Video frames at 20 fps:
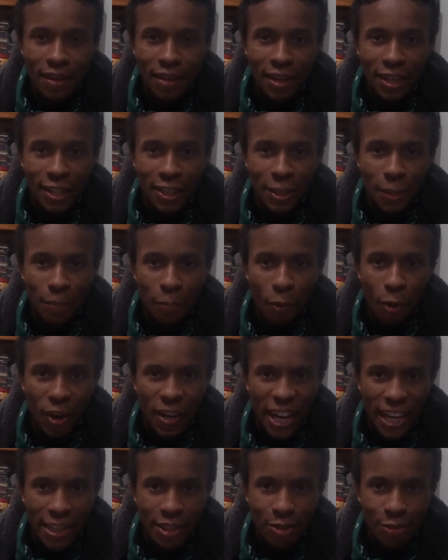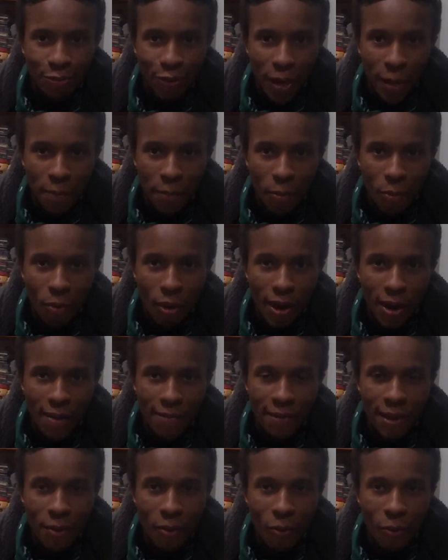It's your boy Nitro
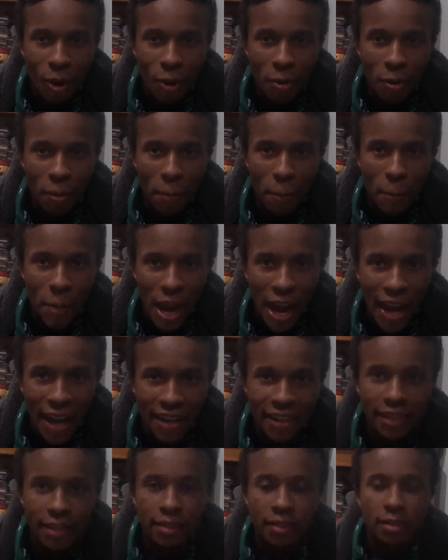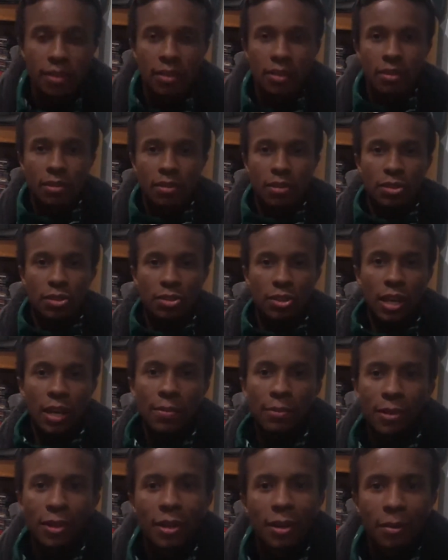Vaporwave. Welcome back. This
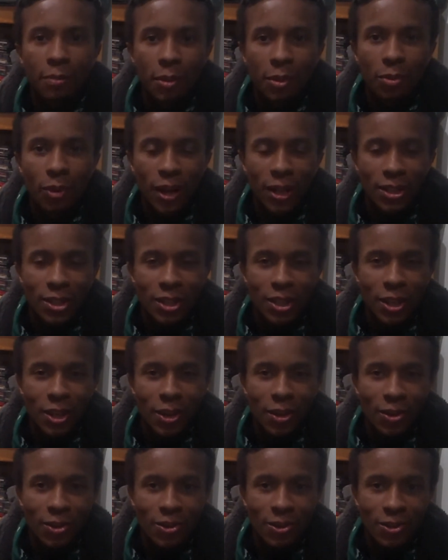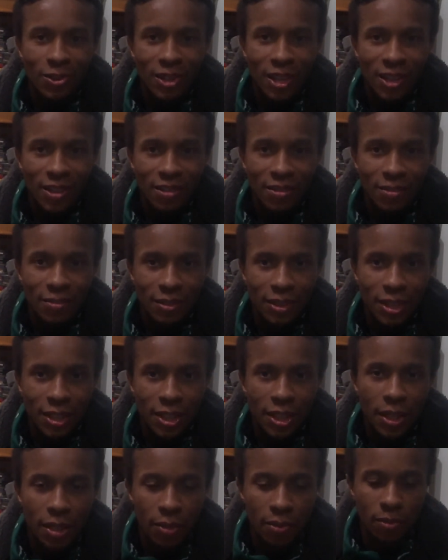time we're going to be watching a whole
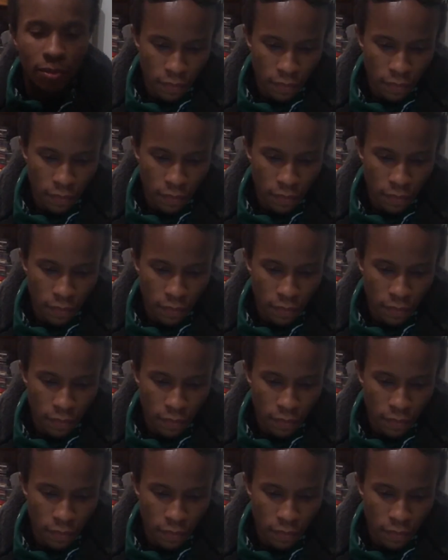video.